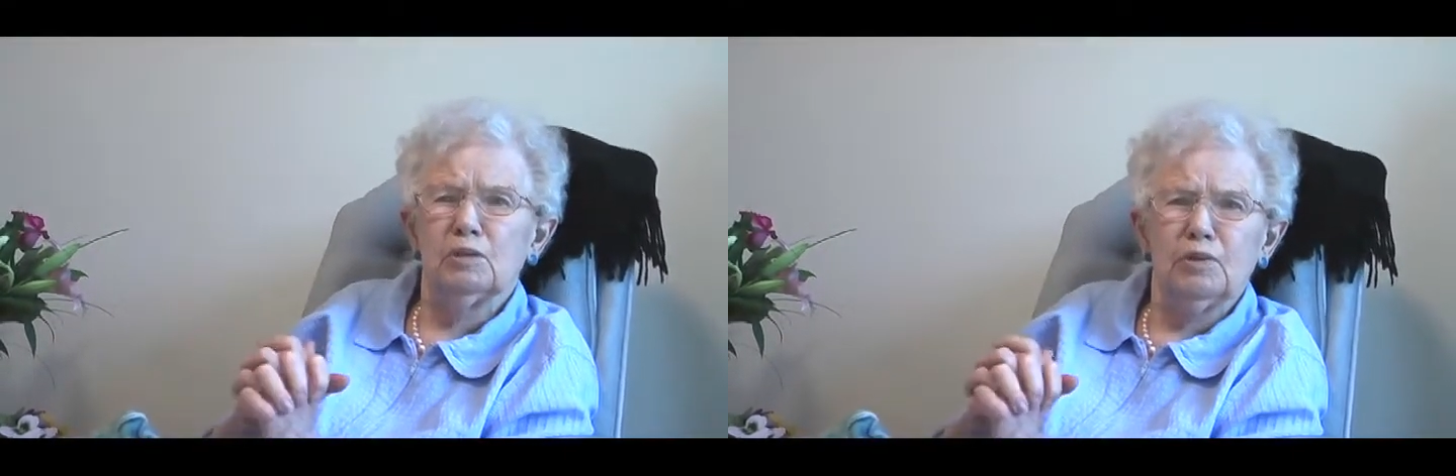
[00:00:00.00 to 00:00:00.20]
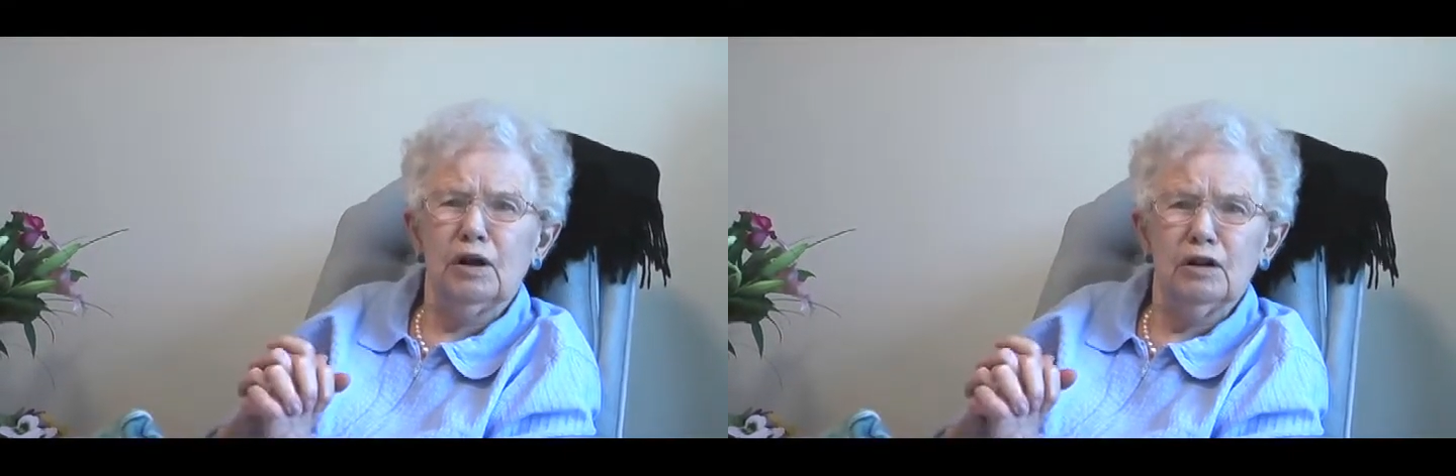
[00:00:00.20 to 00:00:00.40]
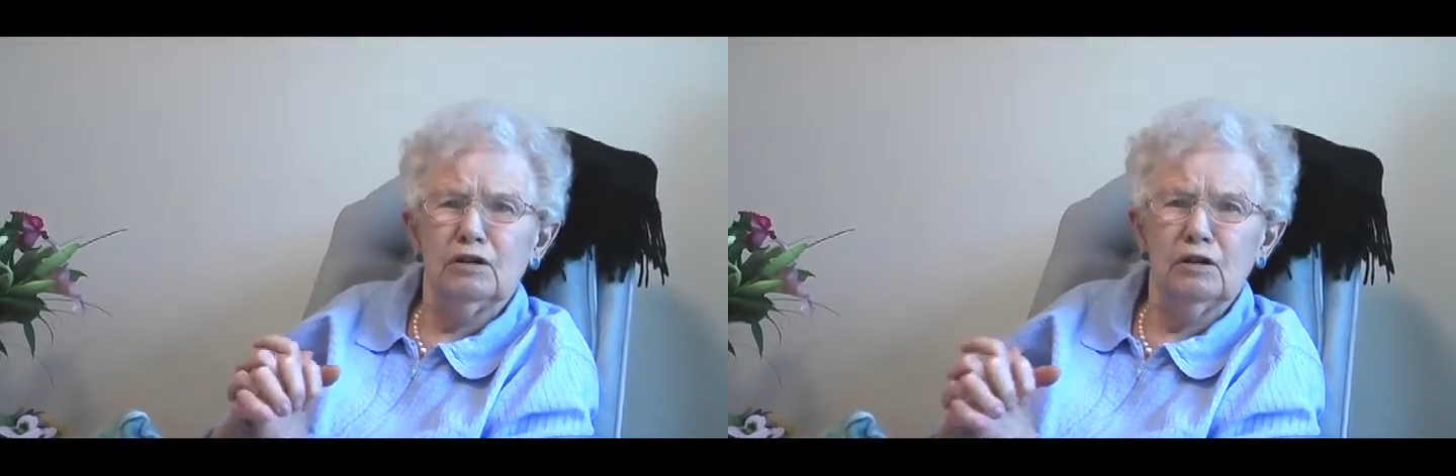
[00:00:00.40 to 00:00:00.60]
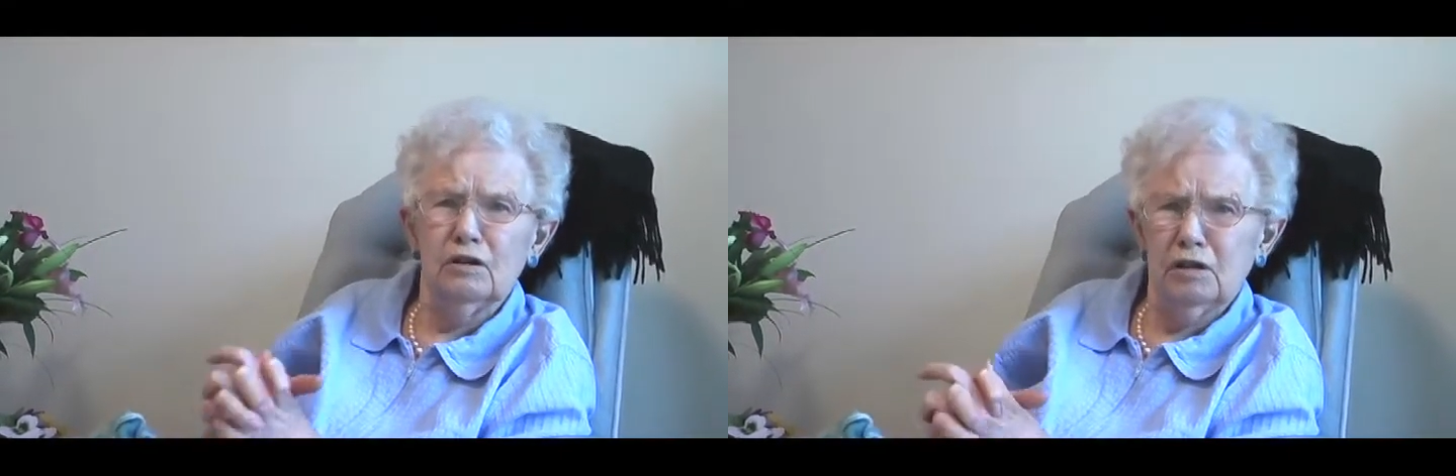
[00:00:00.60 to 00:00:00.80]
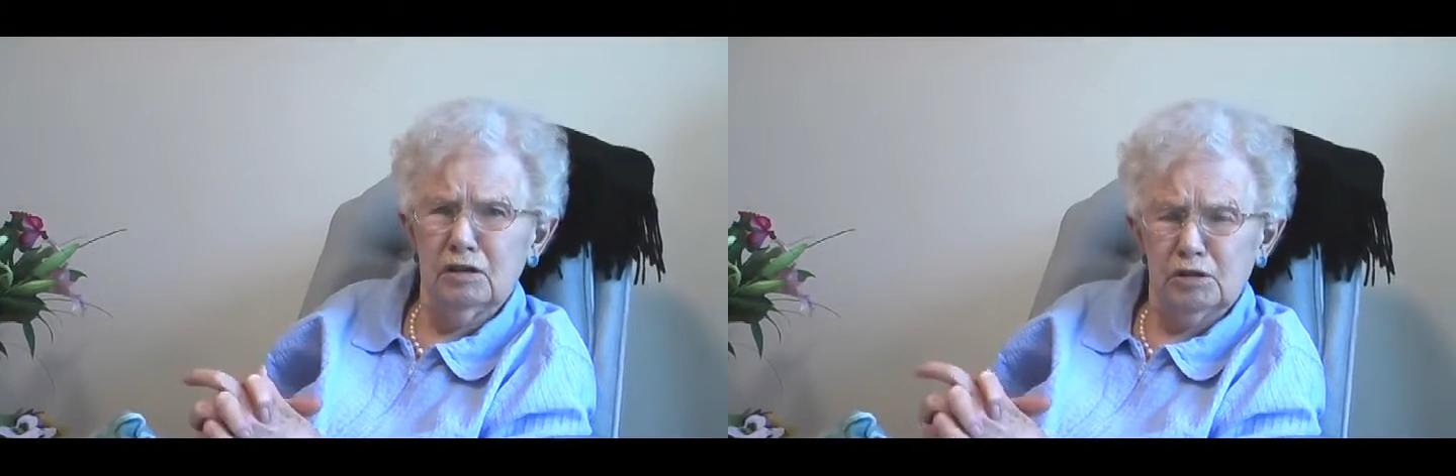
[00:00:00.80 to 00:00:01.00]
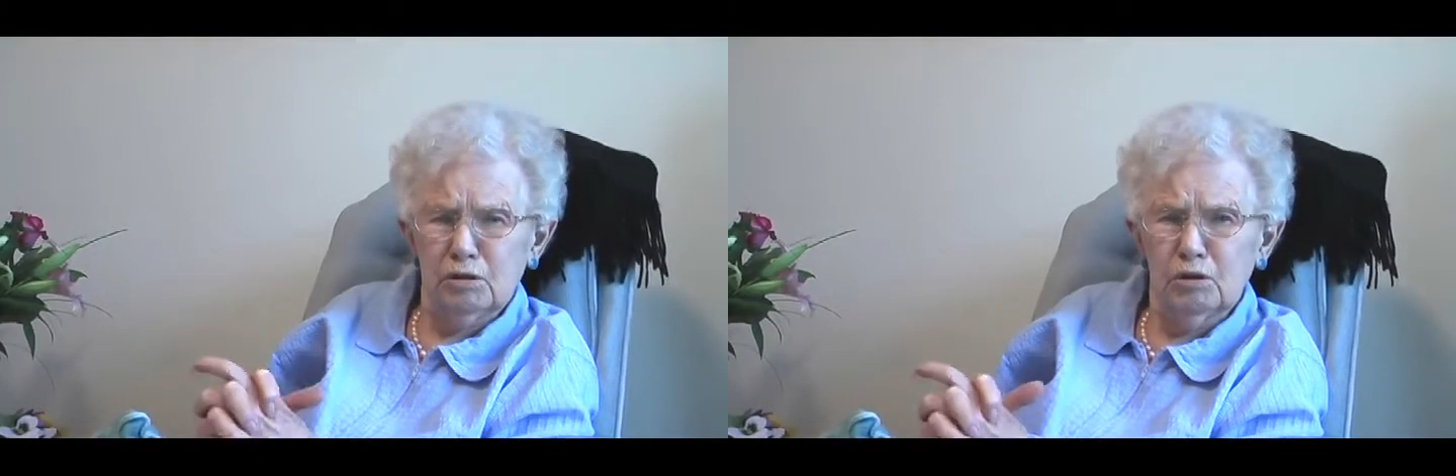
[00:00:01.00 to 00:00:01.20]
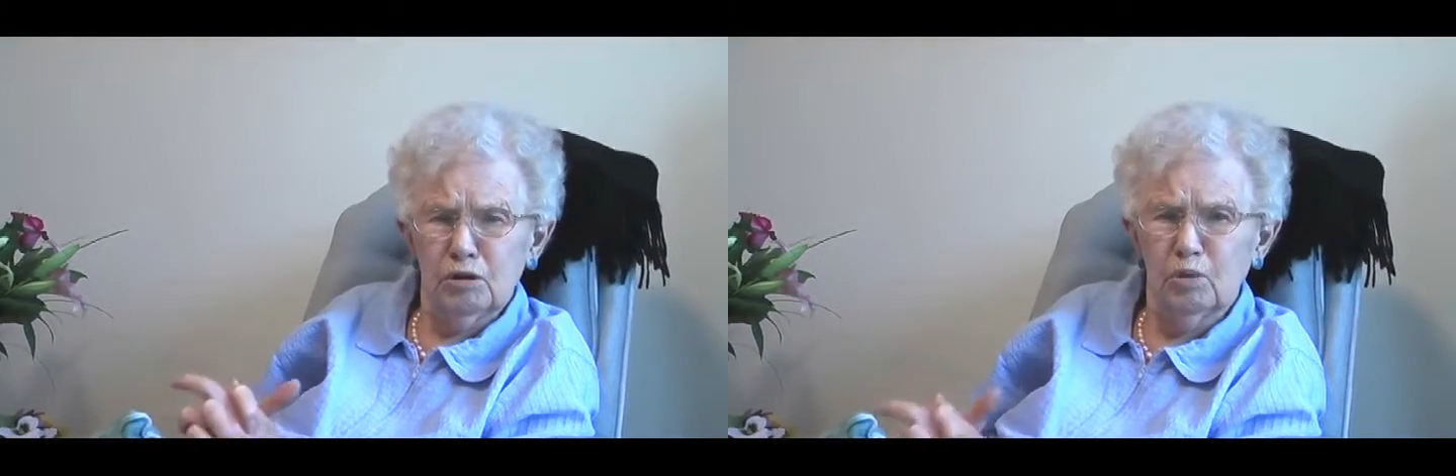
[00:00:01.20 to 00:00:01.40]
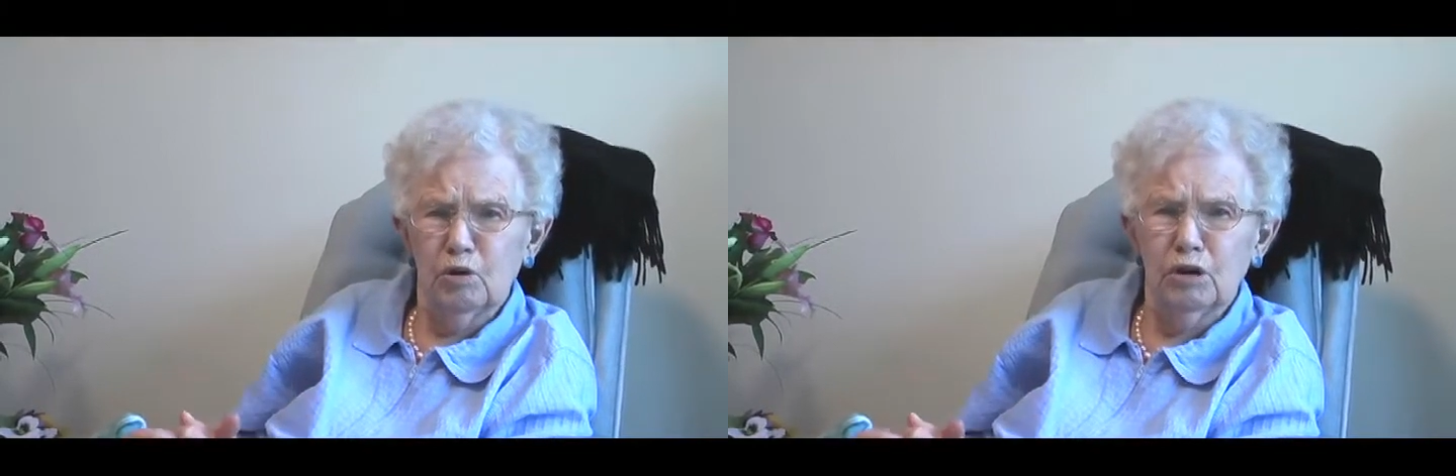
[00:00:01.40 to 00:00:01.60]
probably done things during the
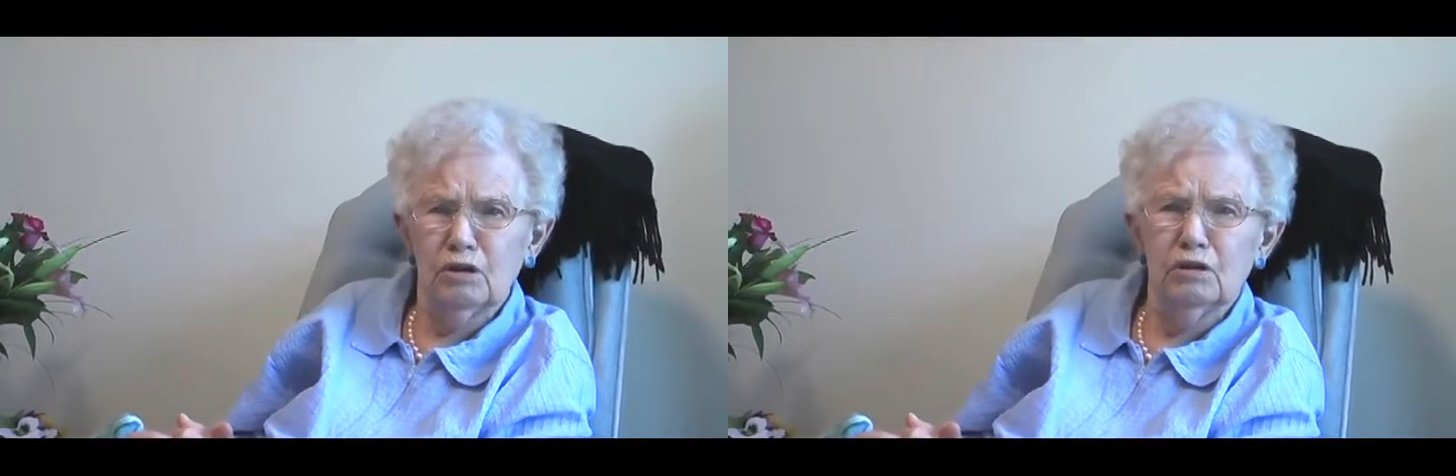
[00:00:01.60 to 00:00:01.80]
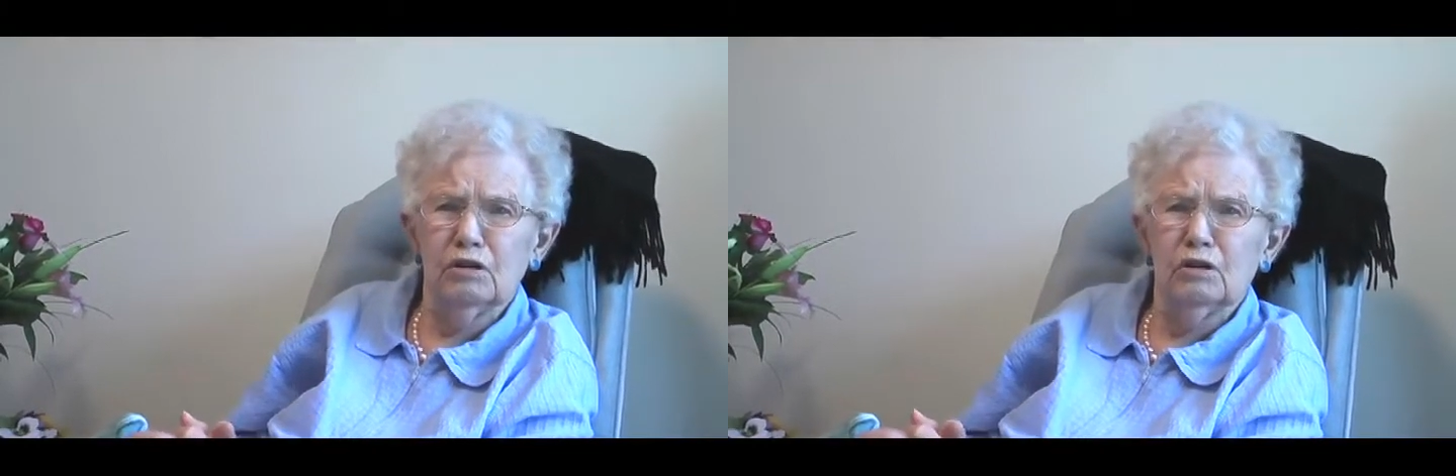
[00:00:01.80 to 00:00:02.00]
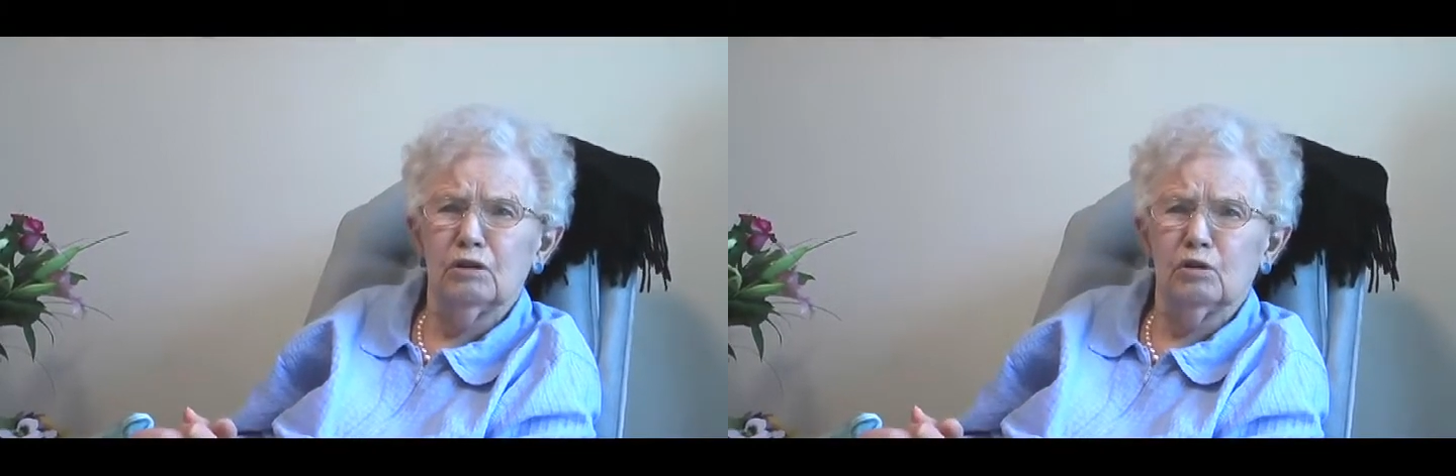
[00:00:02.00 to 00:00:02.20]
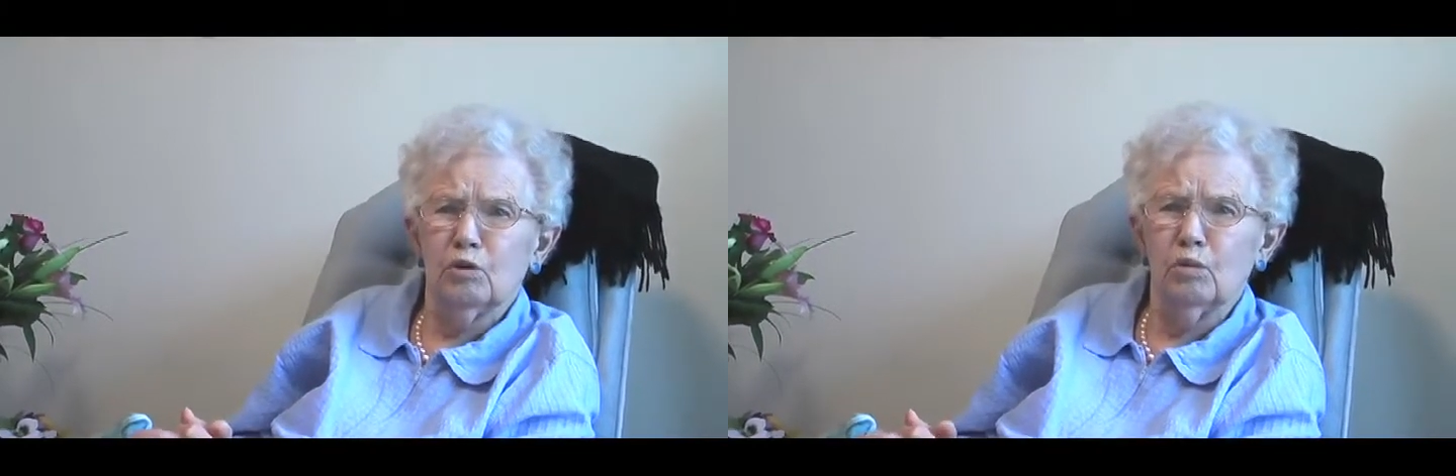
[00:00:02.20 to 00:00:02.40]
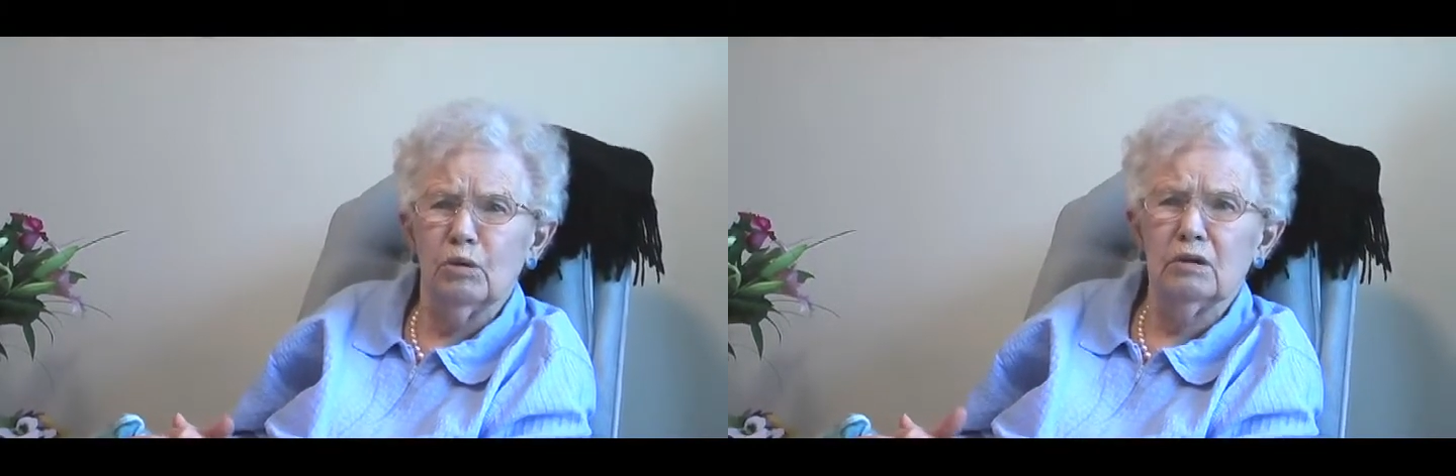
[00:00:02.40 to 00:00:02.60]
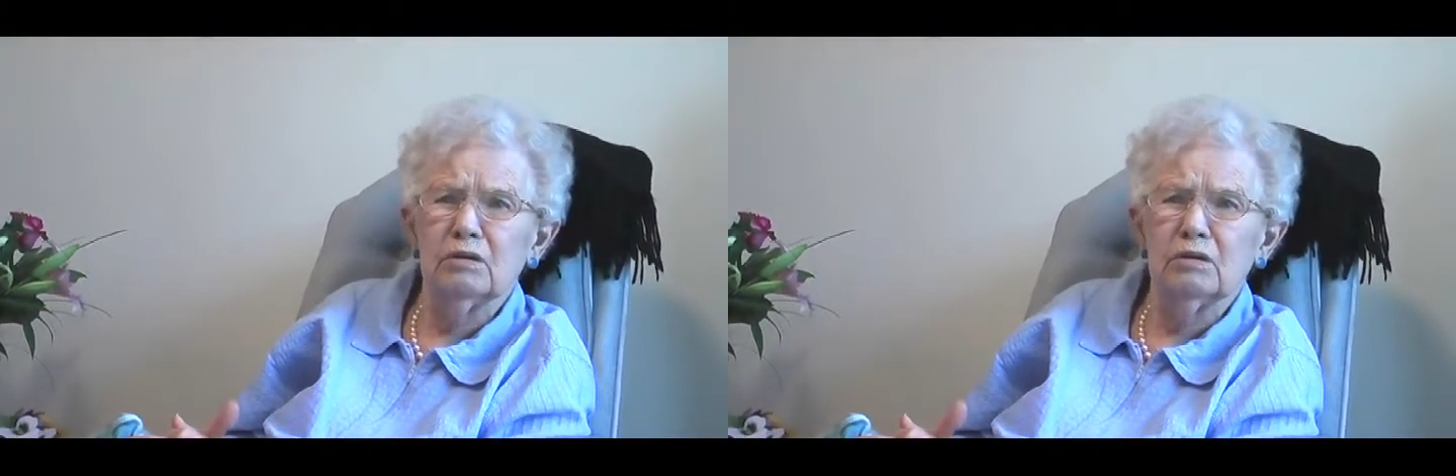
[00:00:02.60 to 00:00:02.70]
week that he didn't know about.